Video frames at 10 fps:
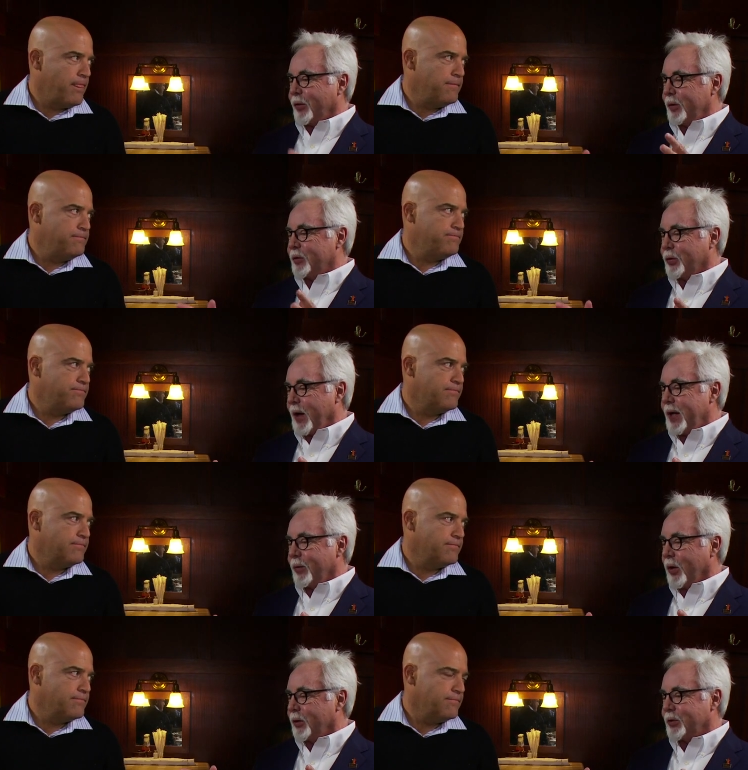Speaker 1: foods, great
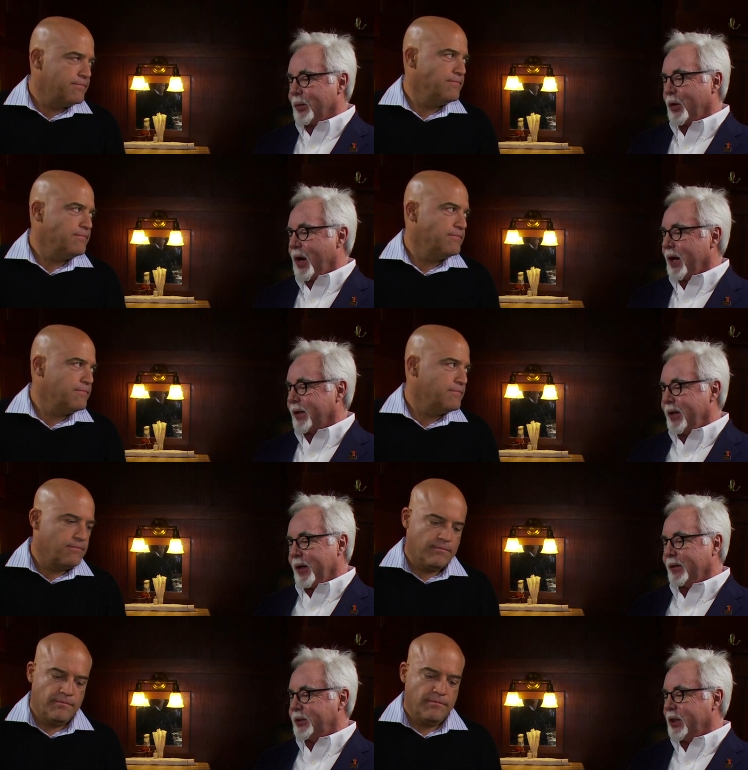roasted broccoli and
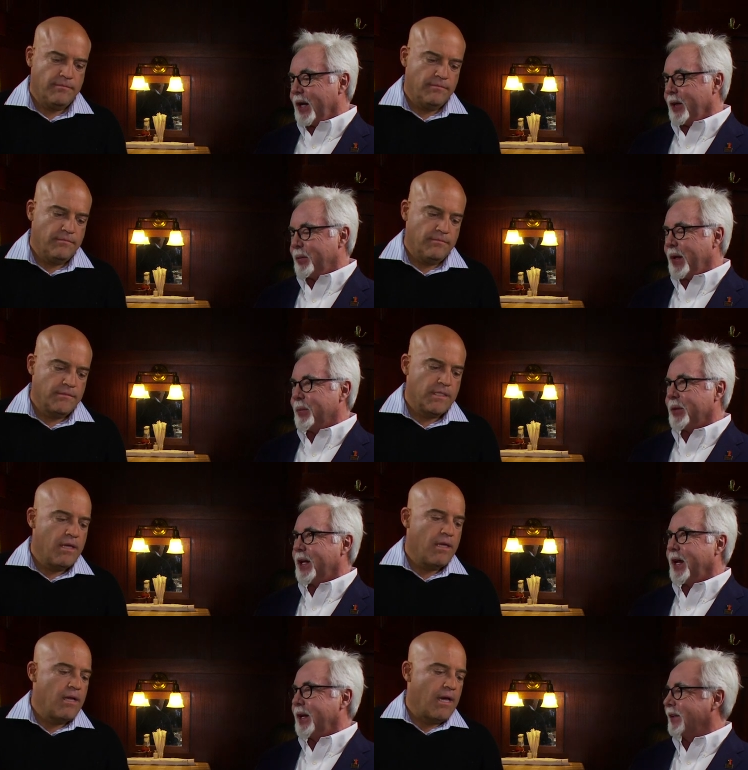a giant baked
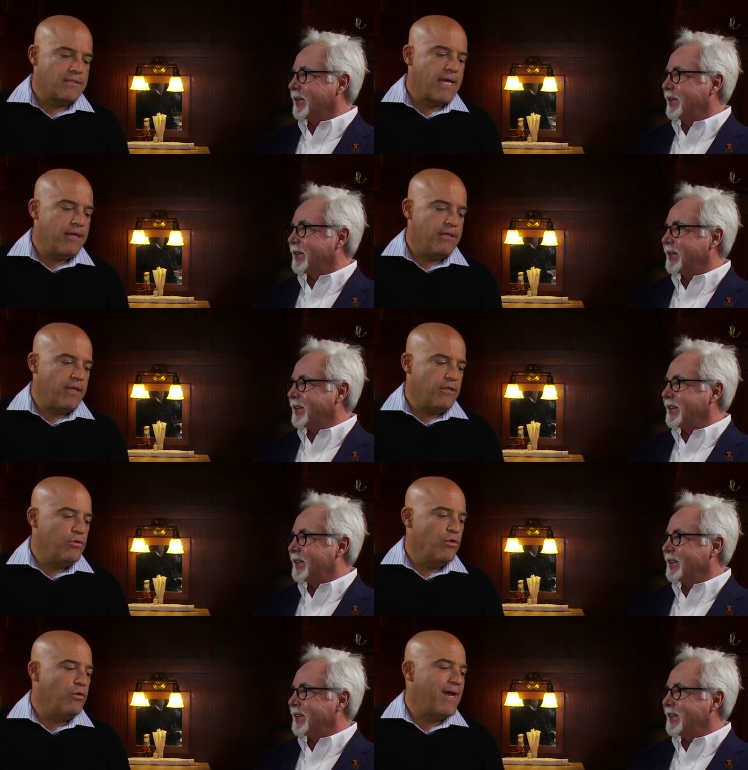potato. I'll
Speaker 2: tell you that
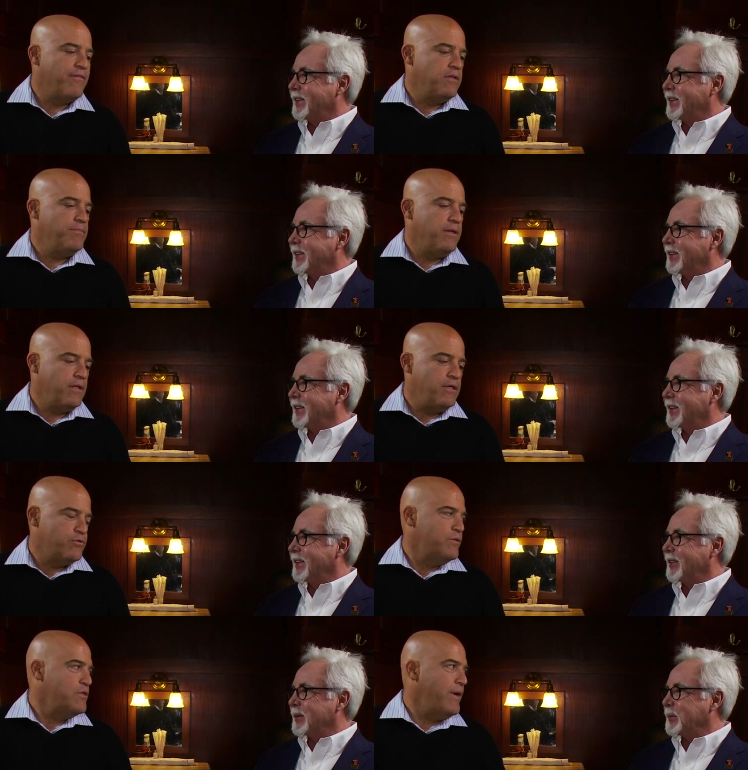you don't have to be,
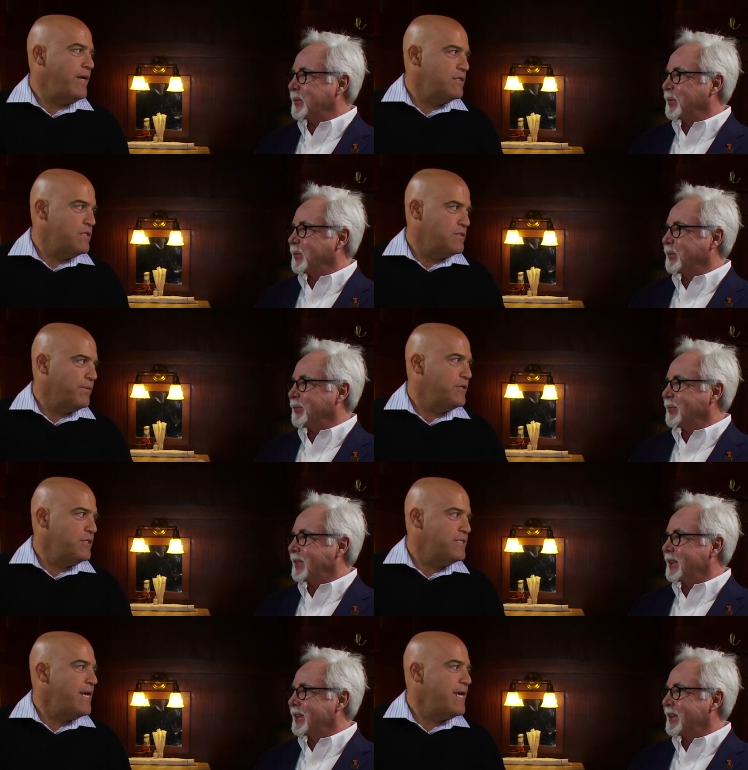here's what's great, because there's a bunch of